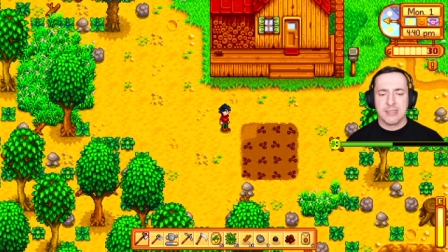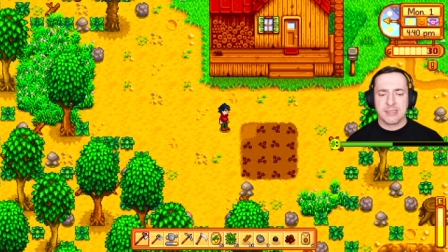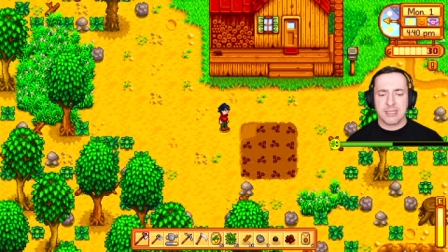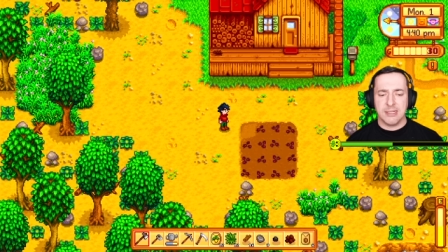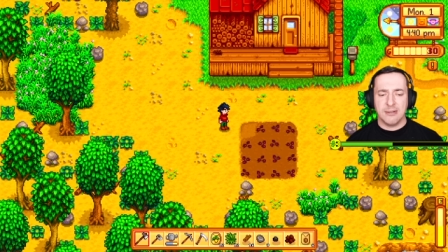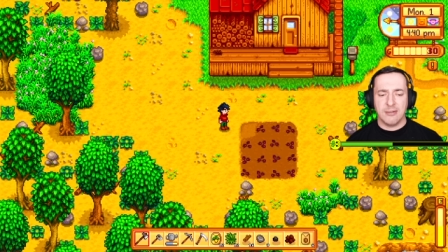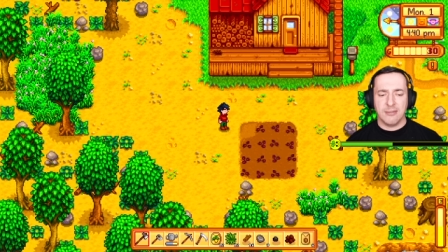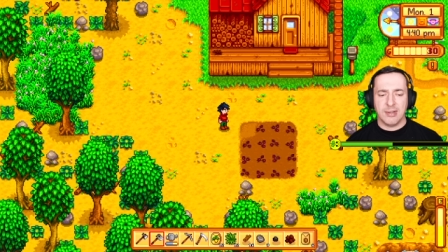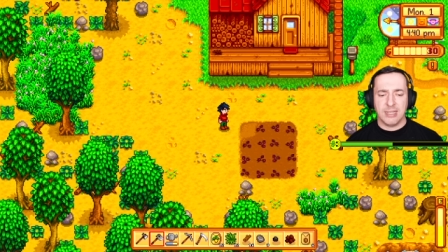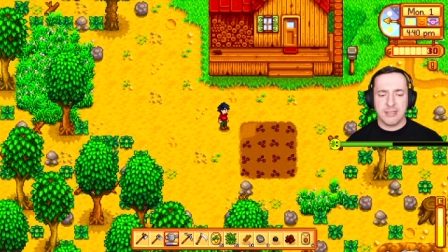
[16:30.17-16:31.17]
So
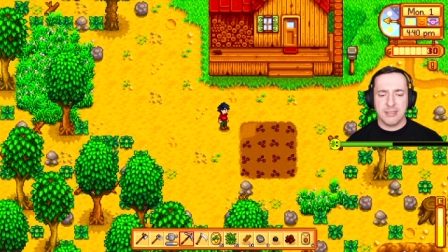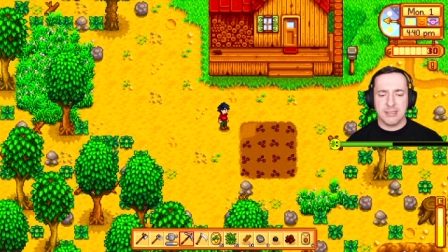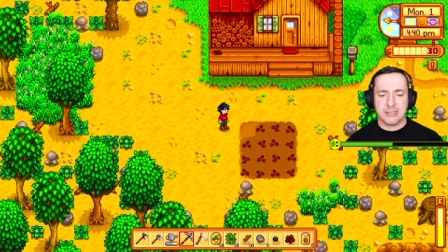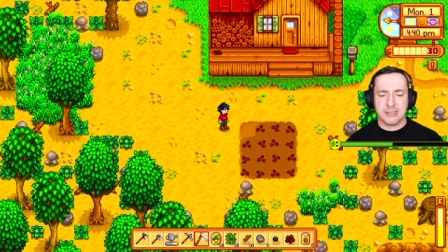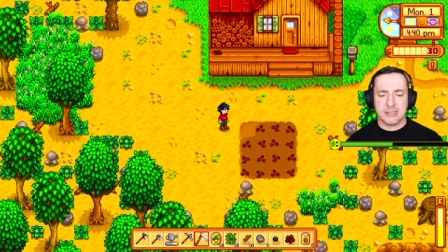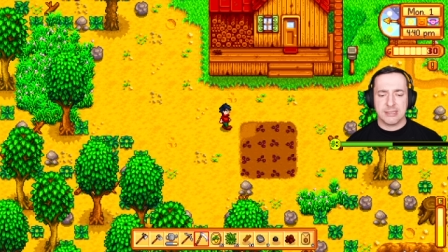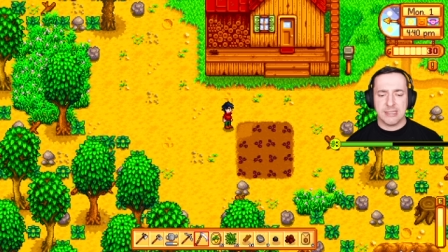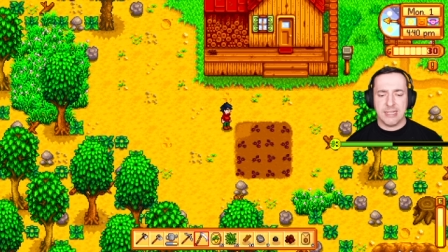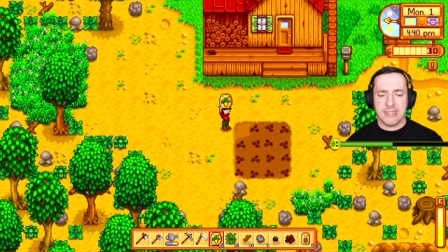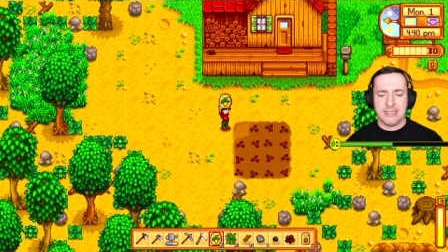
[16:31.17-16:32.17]
we could
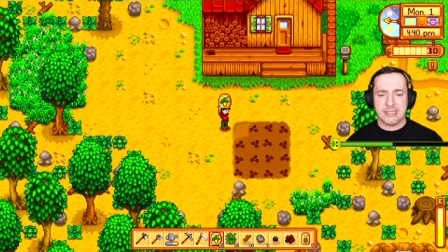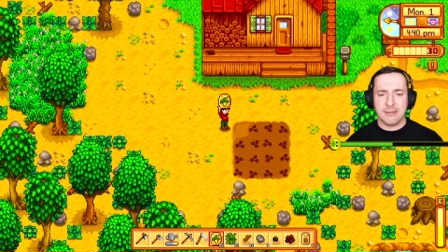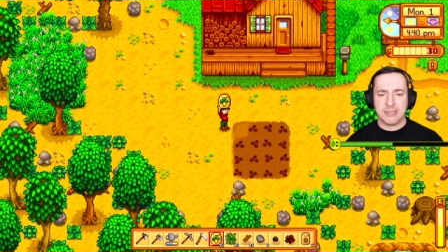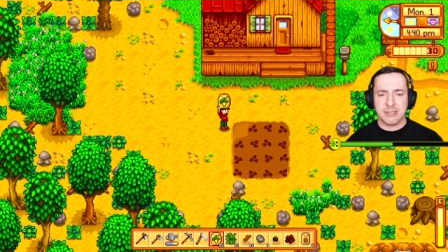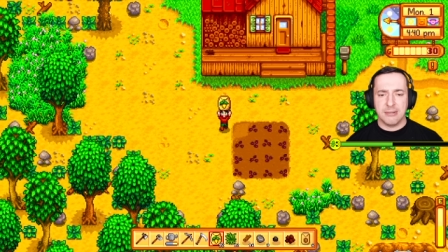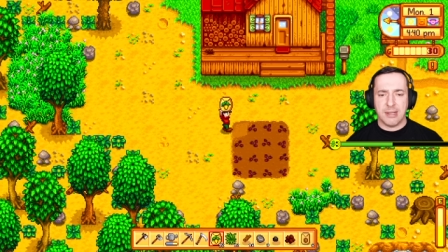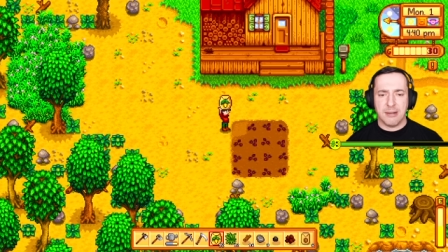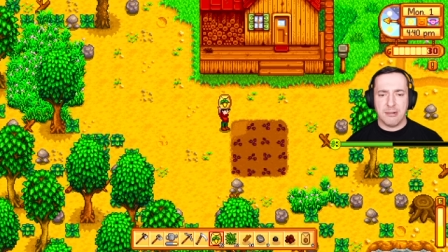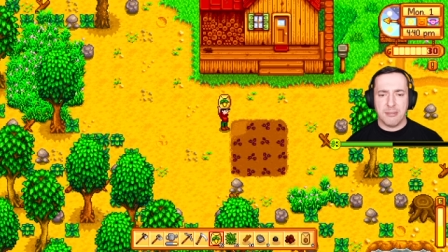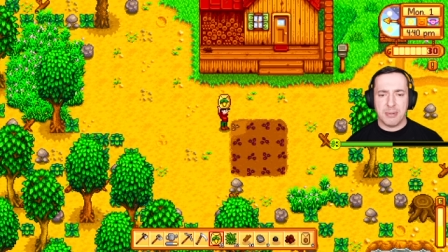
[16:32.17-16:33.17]
set these up. So
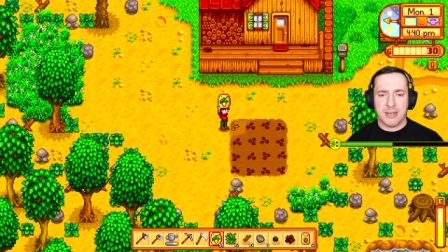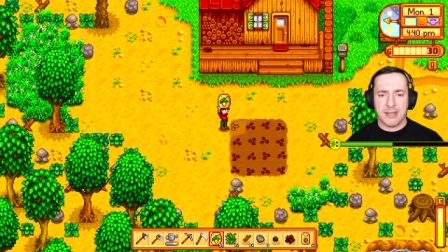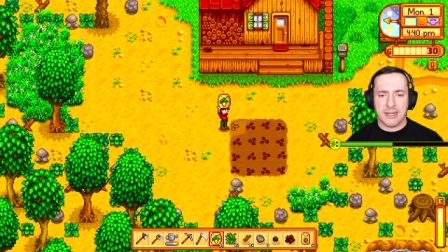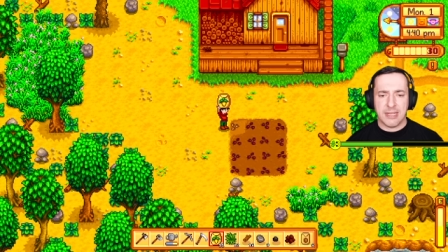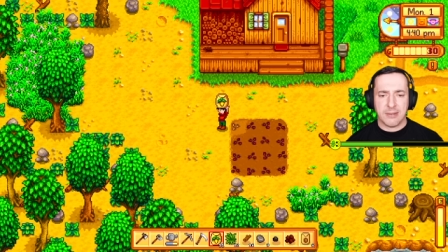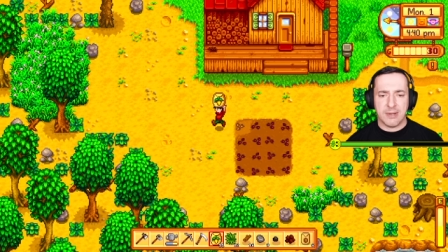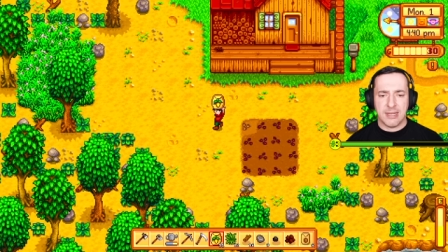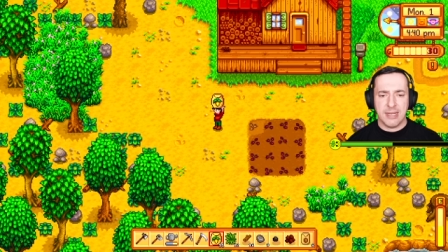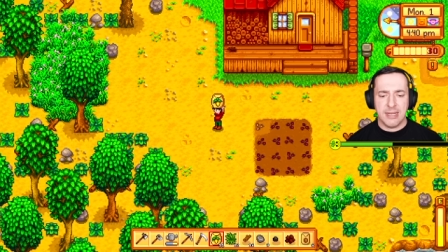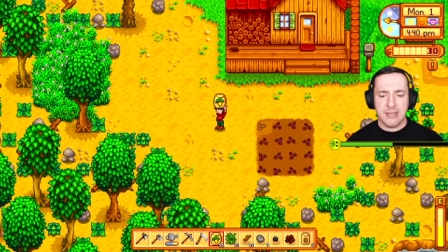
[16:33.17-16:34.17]
I will plant another
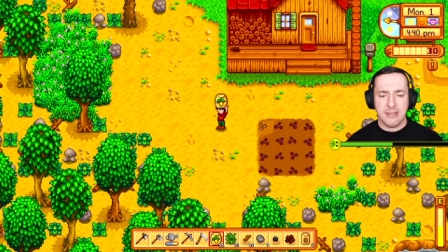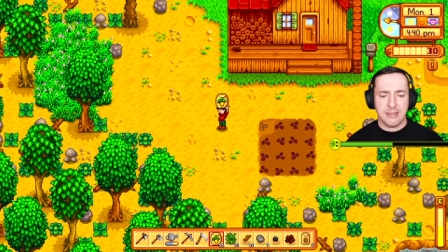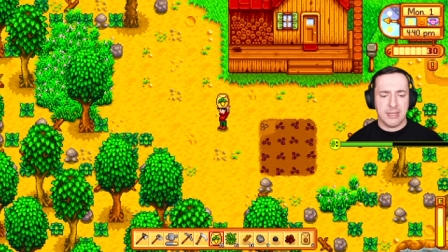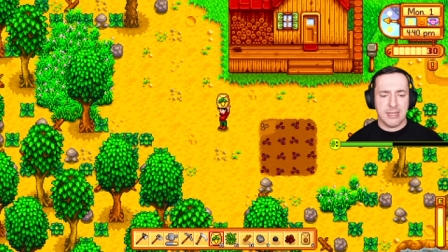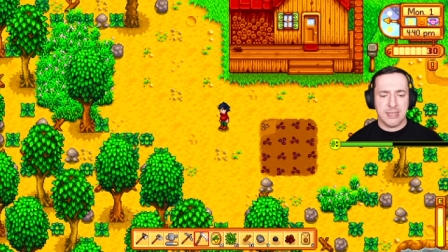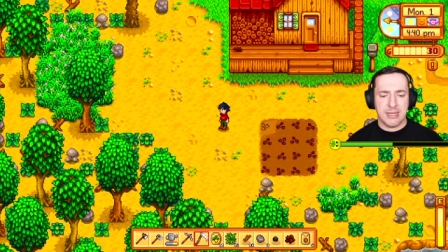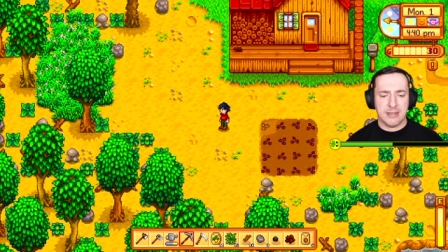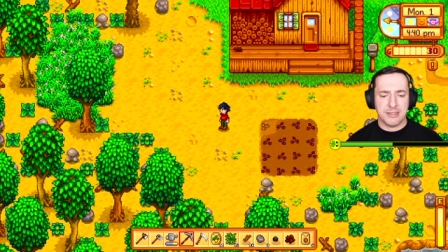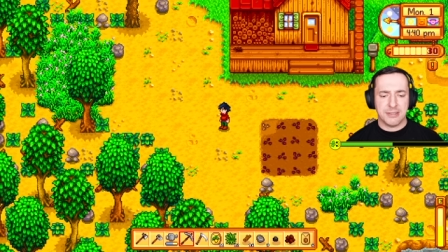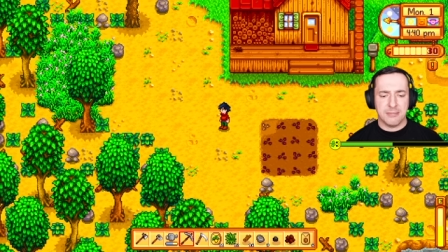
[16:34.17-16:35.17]
one here, and
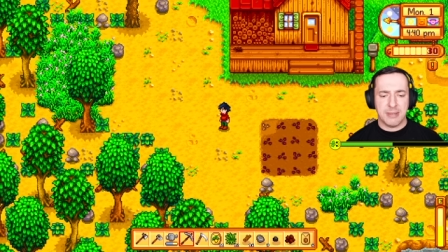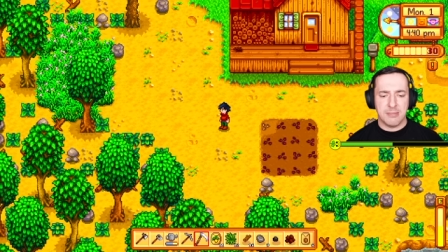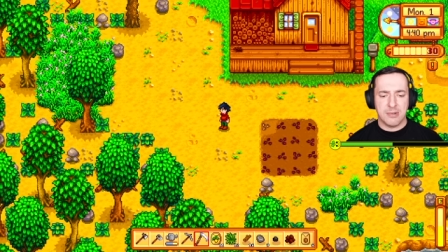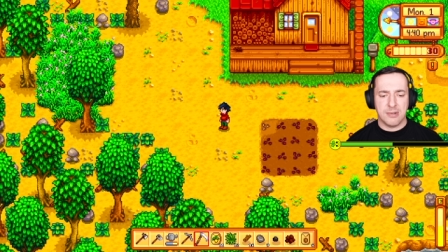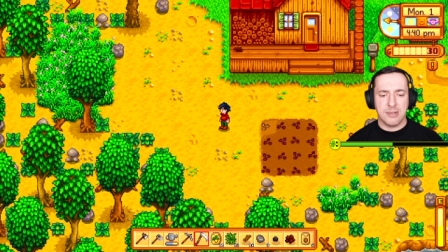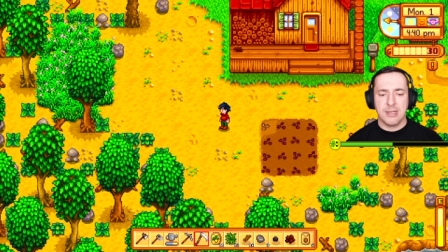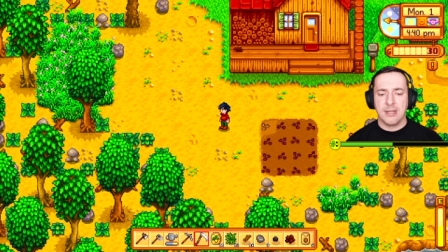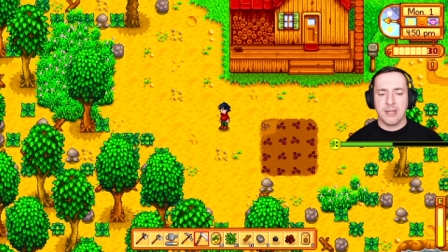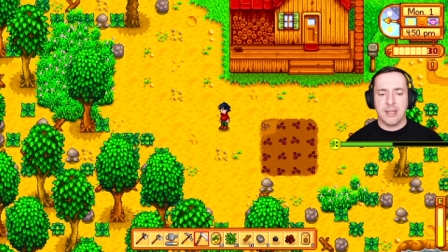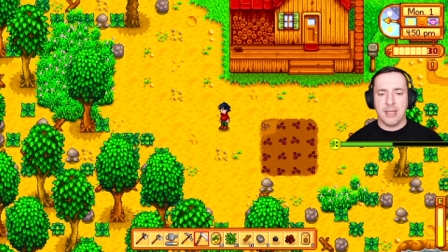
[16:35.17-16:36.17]
then I'll do a bit more
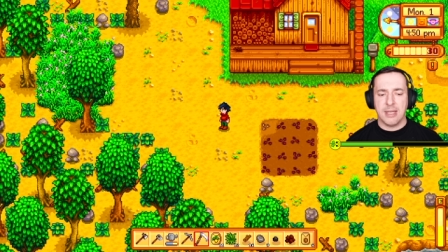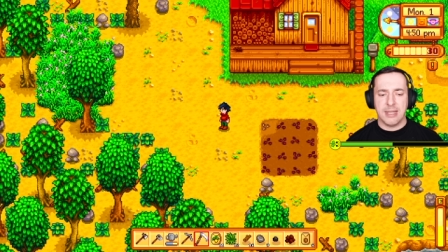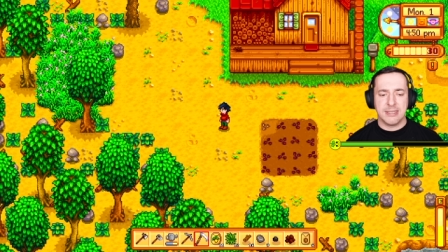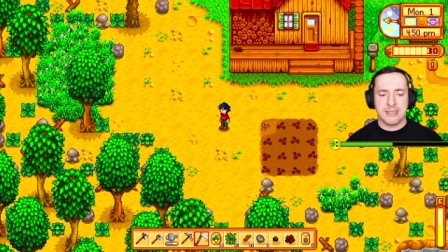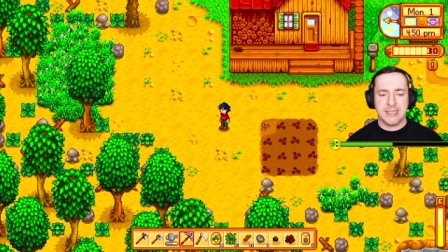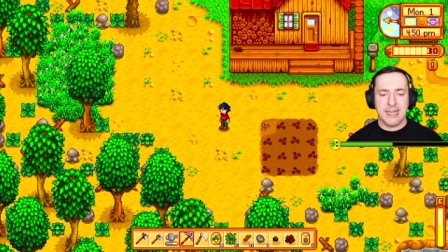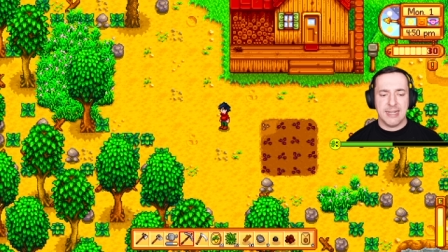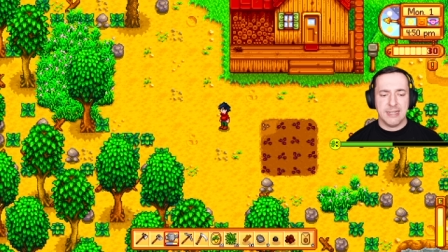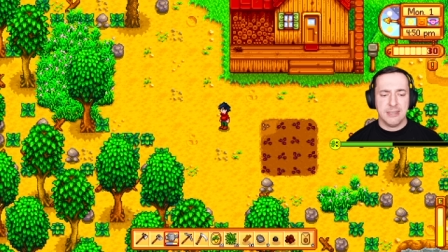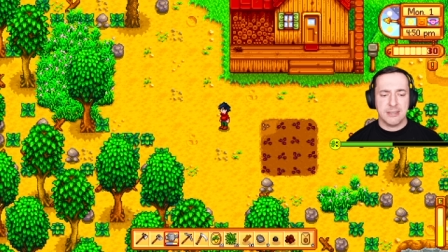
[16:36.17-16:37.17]
uh,
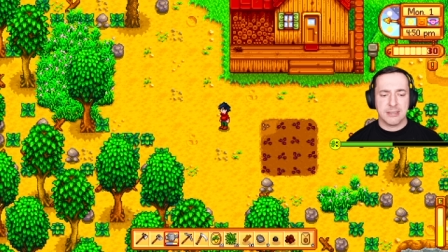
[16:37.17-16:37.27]
tilling.